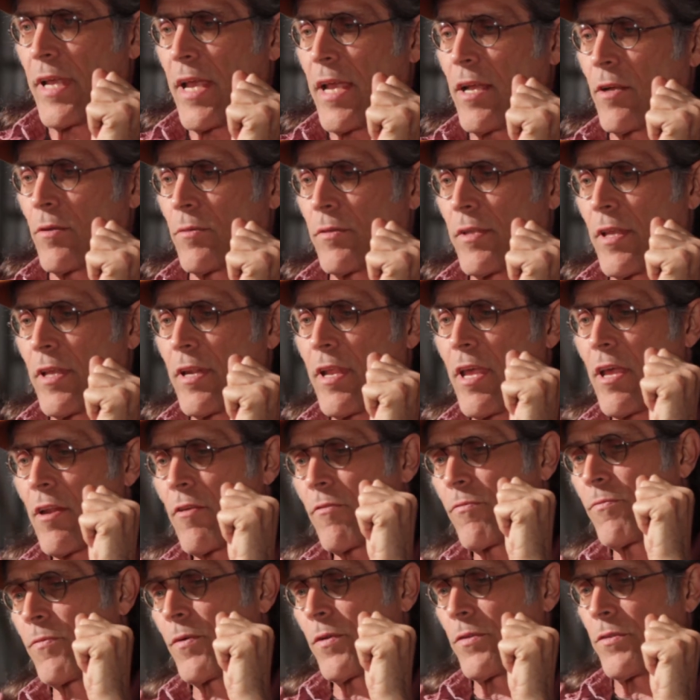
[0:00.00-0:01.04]
the angle then had a
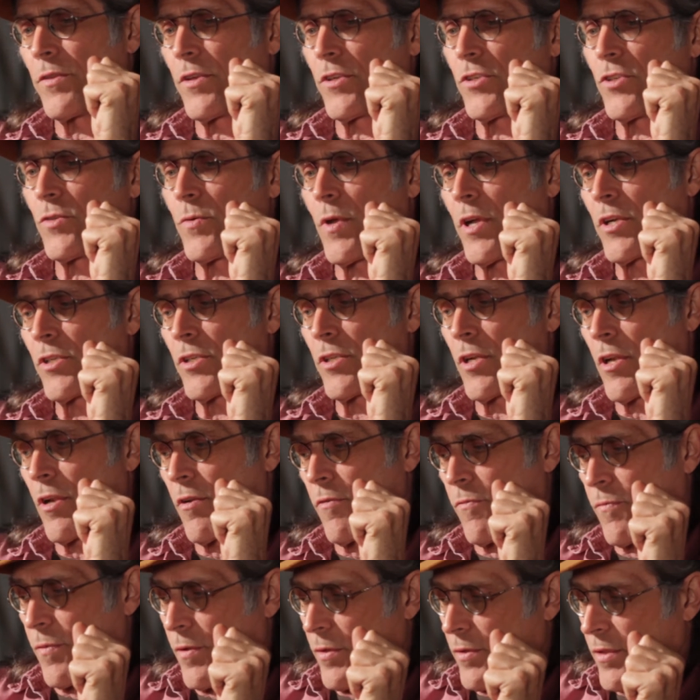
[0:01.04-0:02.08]
foot this direction and
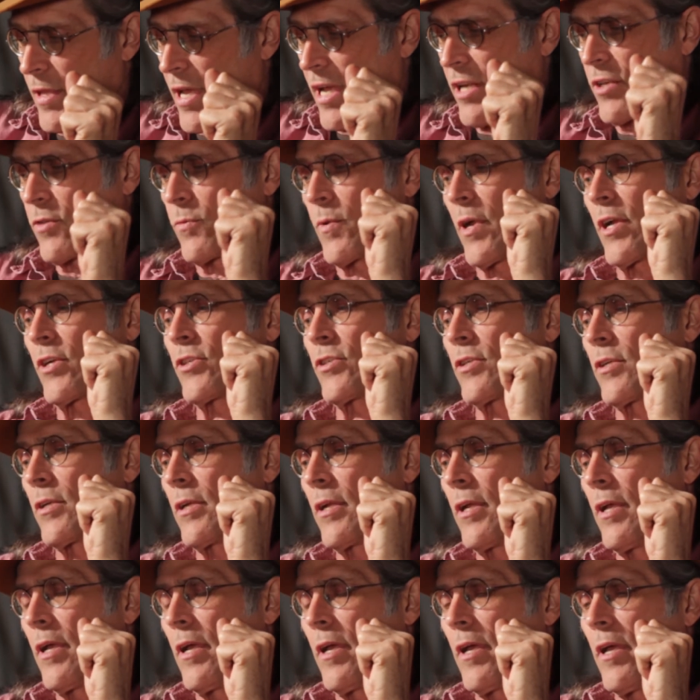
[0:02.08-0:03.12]
a foot that direction.
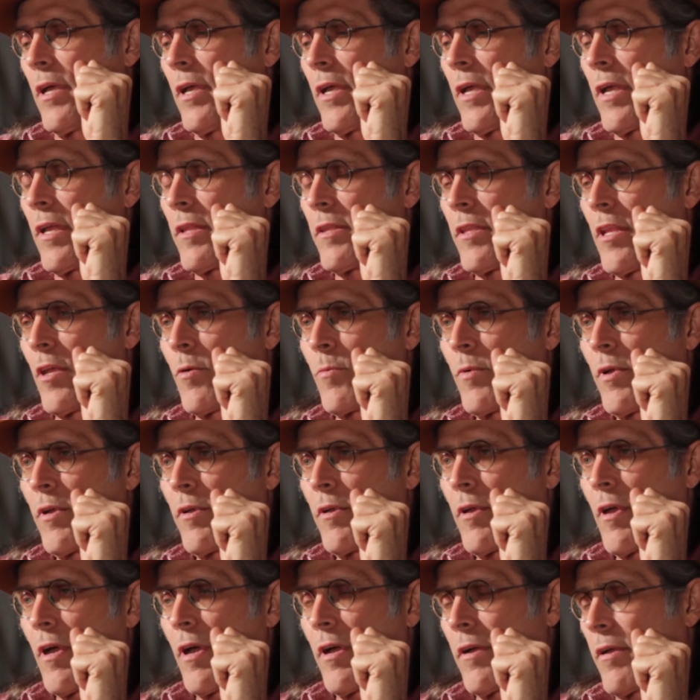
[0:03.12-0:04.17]
And then
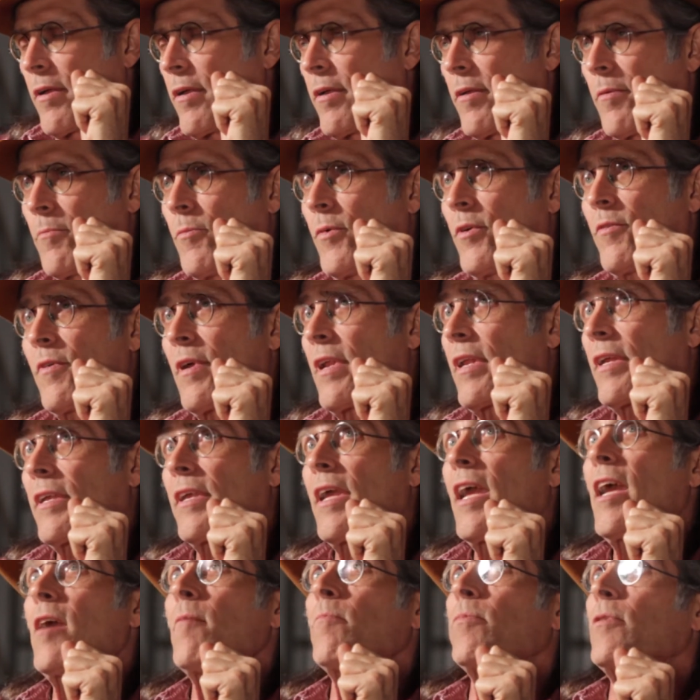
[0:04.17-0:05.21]
we ran a
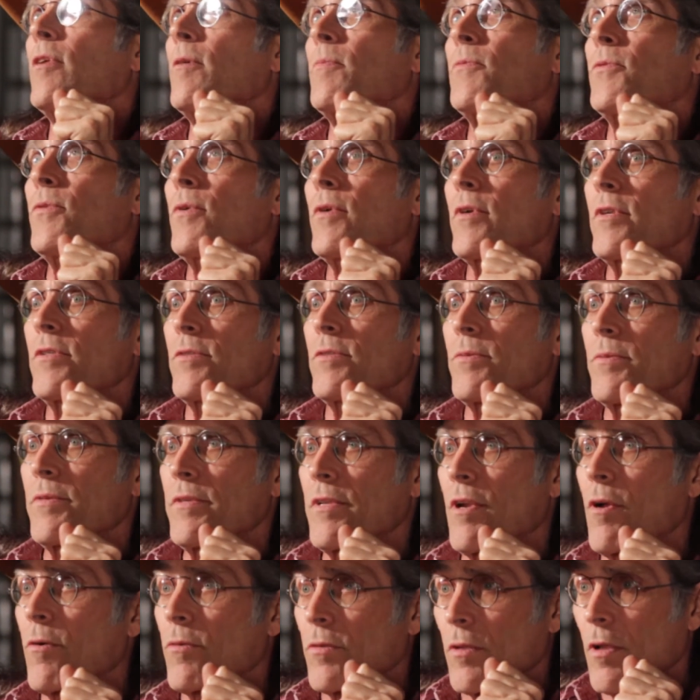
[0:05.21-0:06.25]
cable up through it because it was
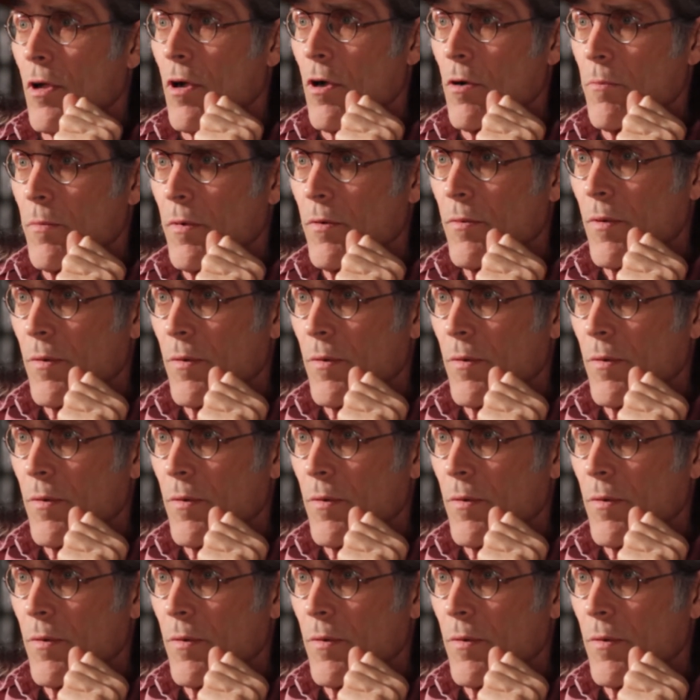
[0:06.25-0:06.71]
in Oklahoma